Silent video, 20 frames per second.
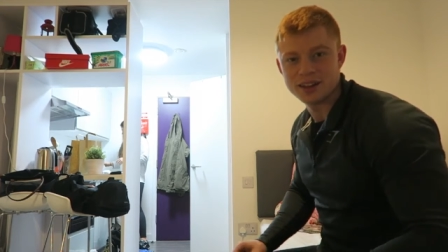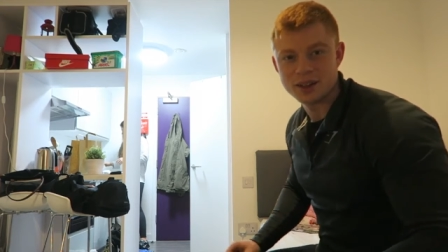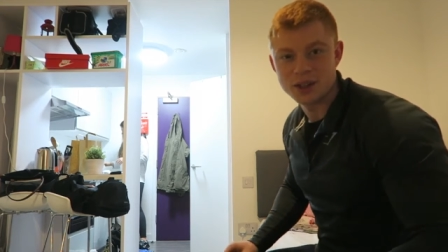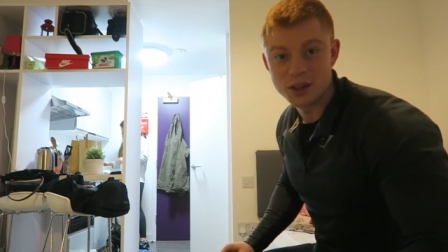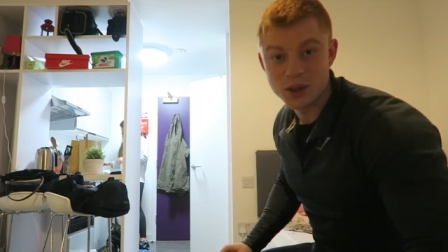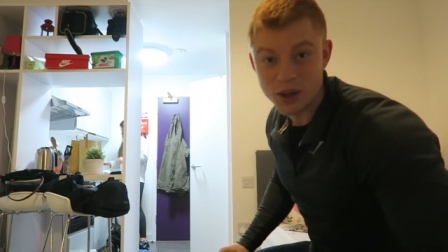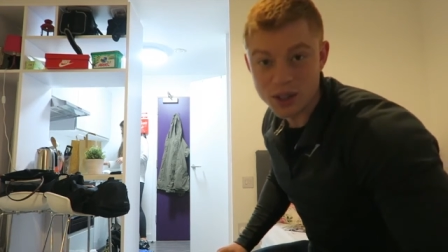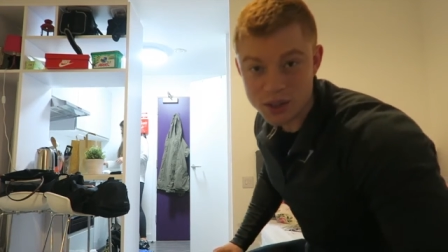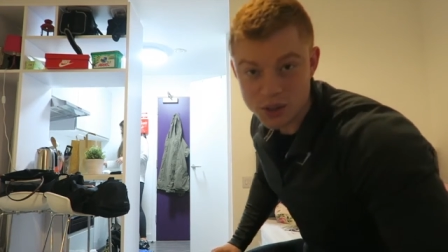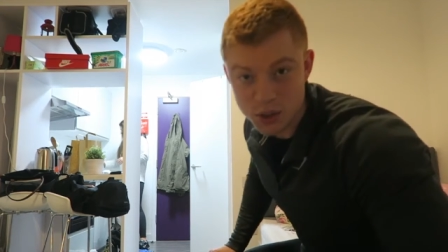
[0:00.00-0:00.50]

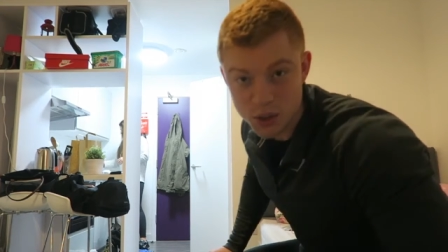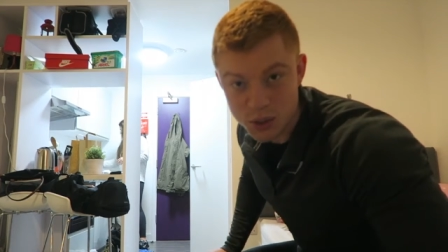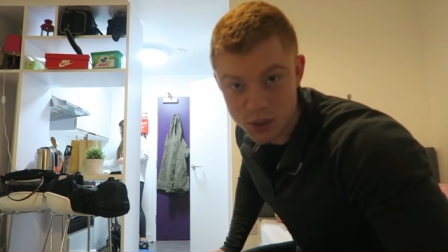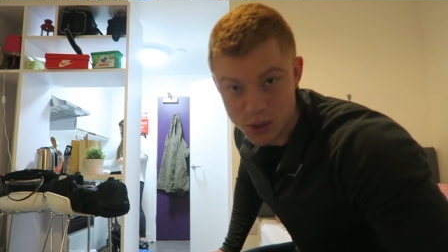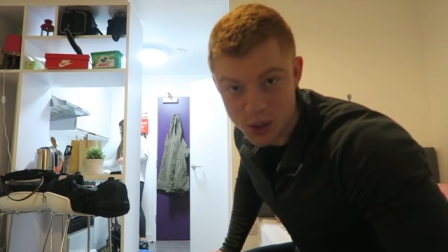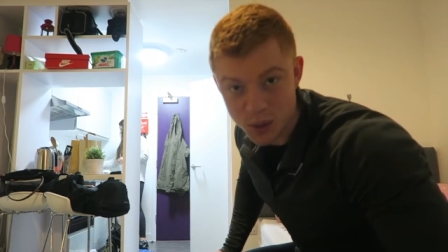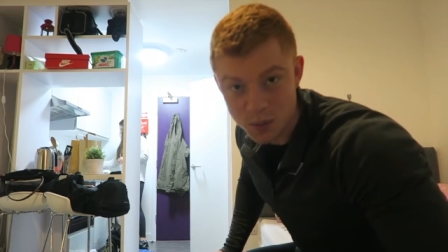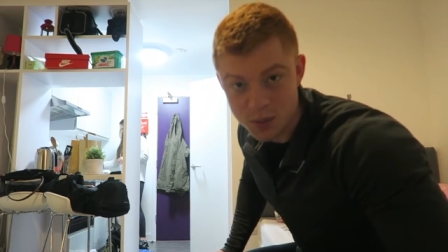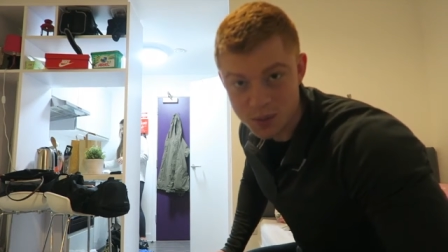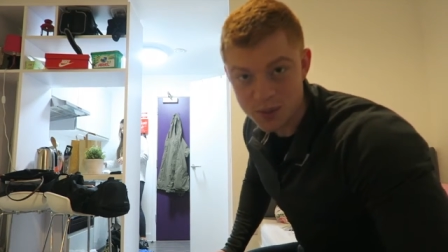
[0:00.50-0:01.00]
You know what two
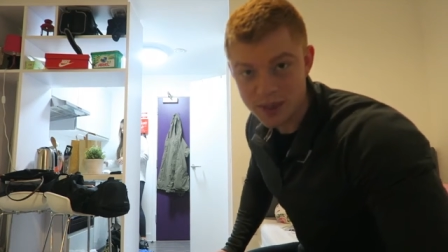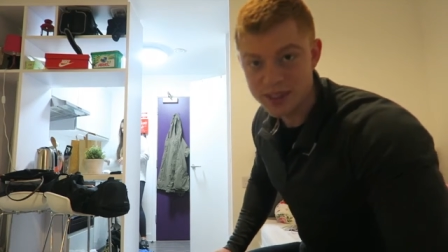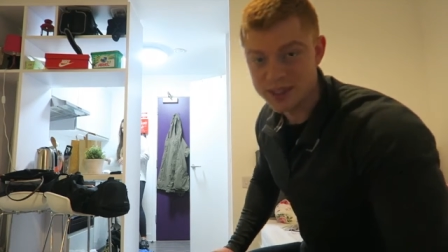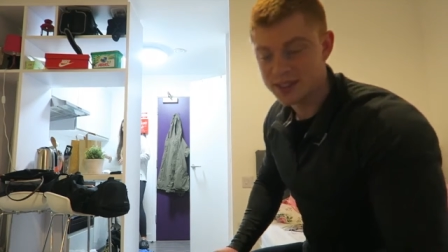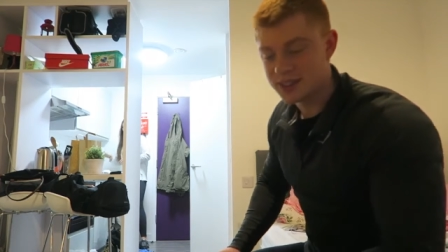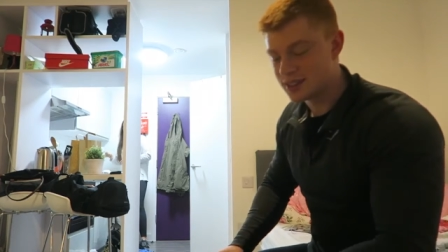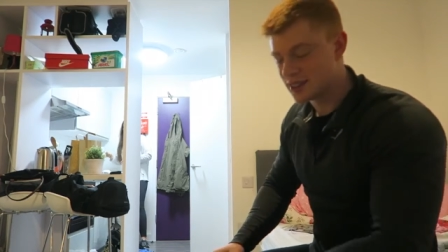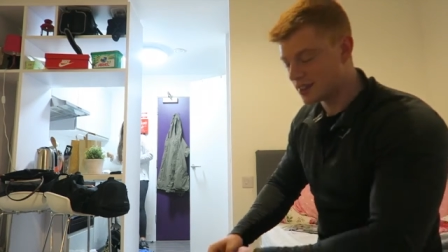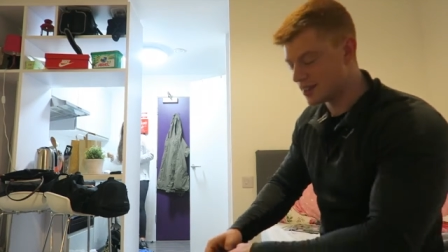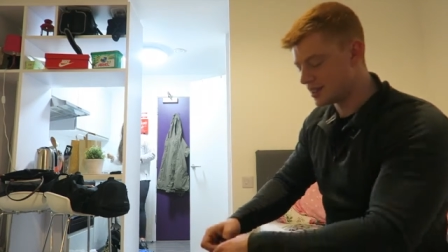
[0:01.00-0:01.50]
scoops
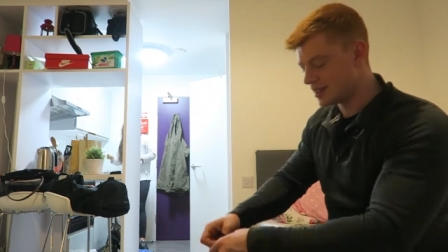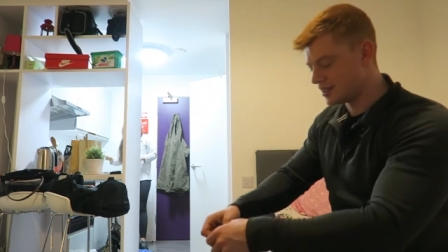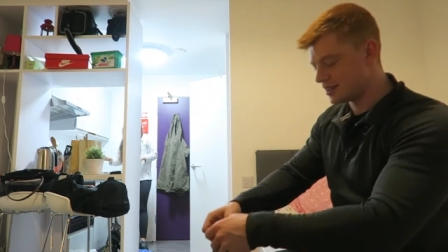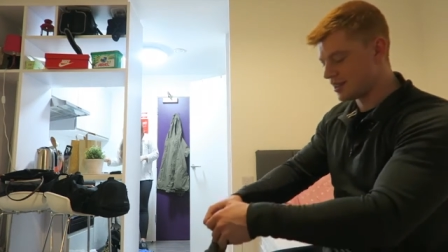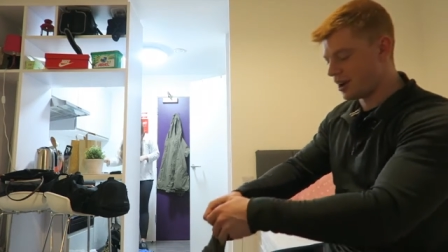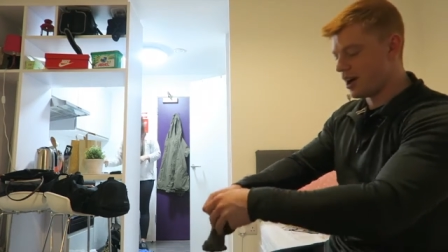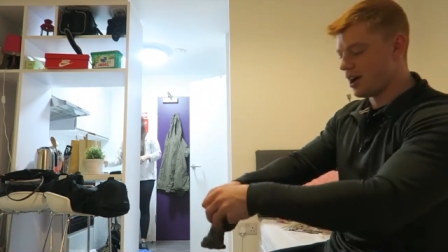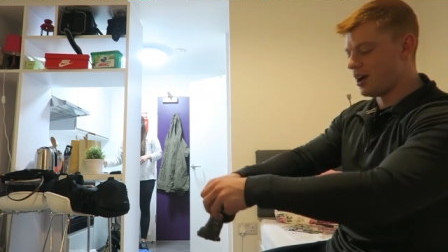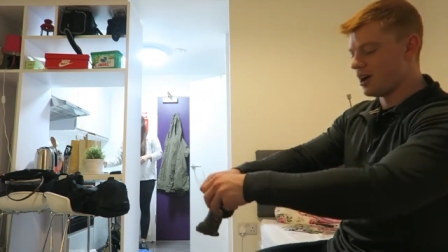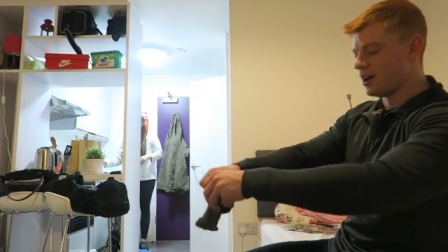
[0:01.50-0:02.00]
means?
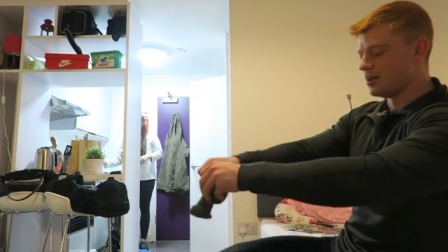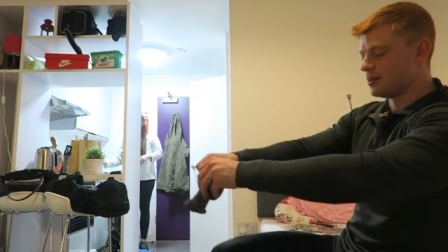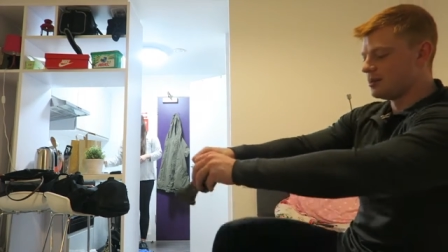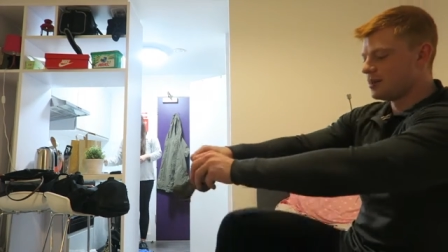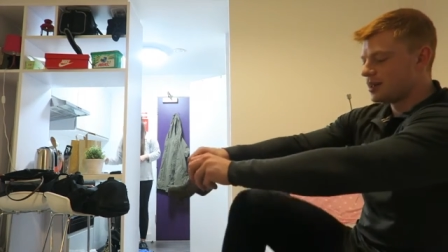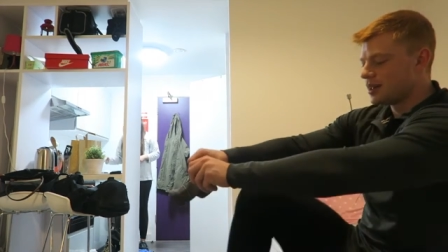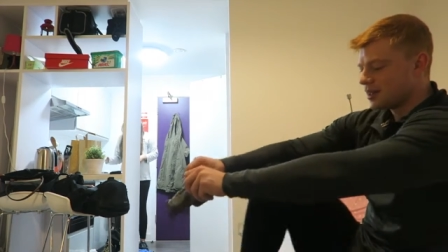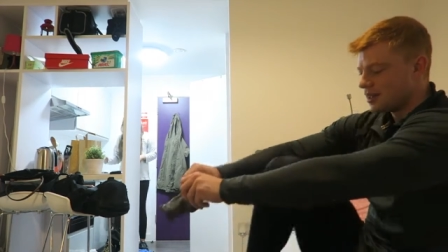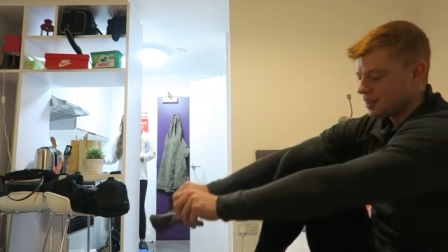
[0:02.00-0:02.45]
Burial.